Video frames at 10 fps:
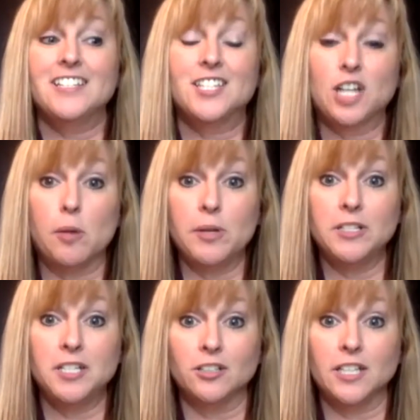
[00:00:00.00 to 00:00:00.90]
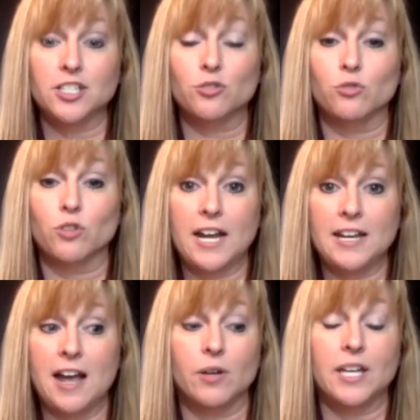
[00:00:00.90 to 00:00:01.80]
Start building your list right
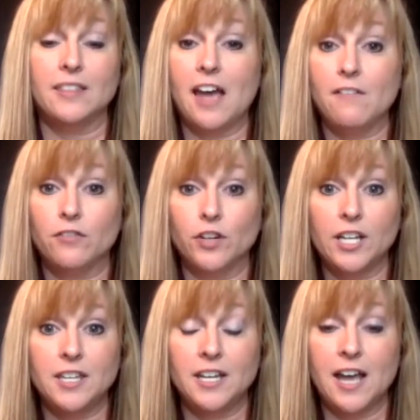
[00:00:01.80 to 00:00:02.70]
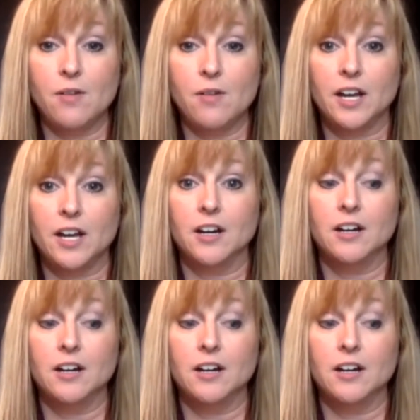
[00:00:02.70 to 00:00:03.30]
now. Get that free thing out there.